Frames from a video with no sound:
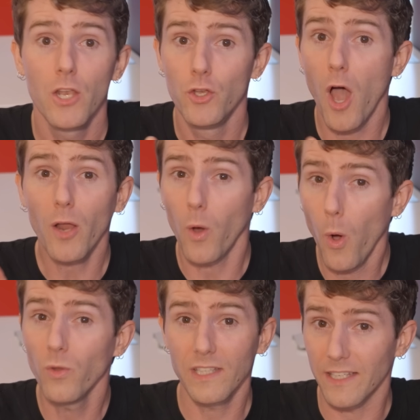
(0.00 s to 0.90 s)
Not
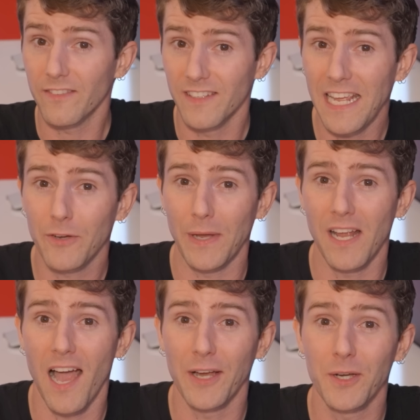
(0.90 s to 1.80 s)
only is the data rate
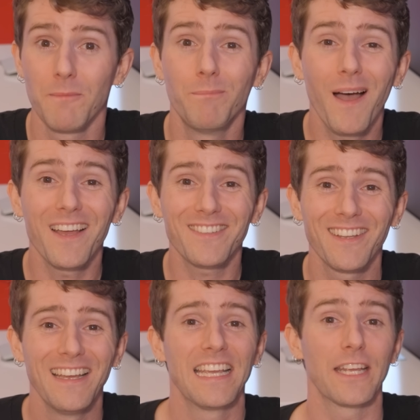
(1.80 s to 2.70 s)
higher,
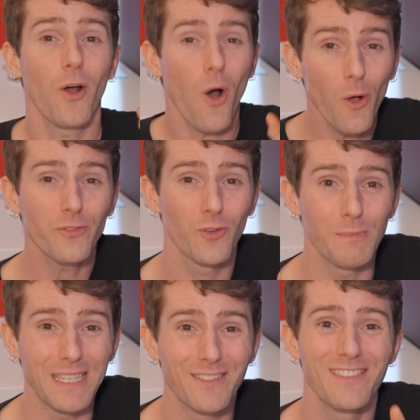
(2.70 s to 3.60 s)
but it also
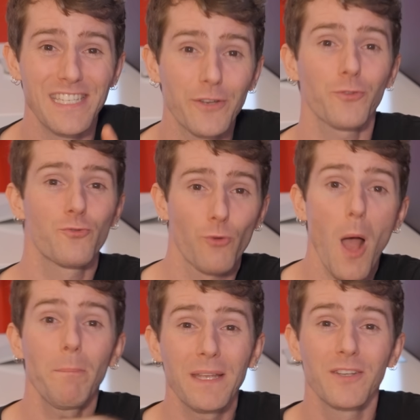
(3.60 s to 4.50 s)
means near
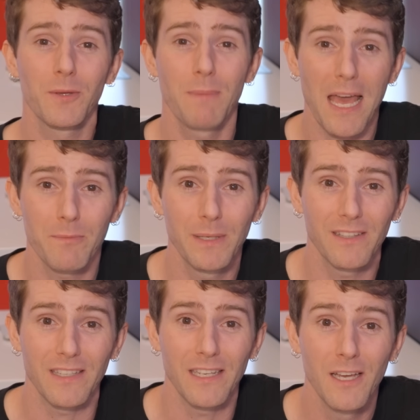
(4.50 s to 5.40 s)
drop-in
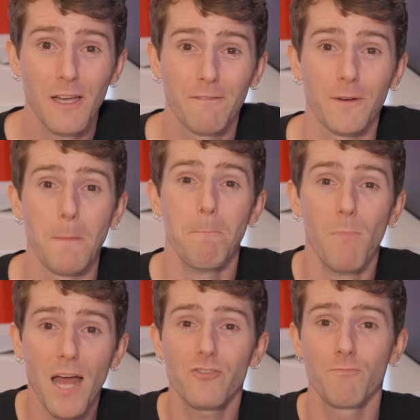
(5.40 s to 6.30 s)
compatibility for
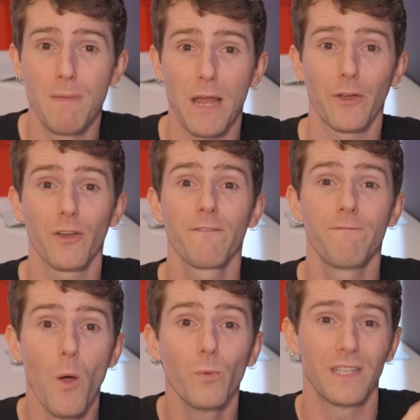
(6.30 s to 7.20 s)
much better
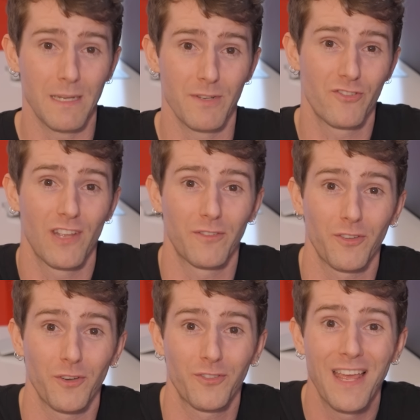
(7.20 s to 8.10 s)
phone image
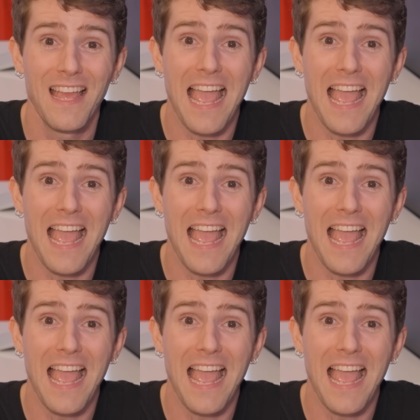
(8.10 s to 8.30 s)
sensors.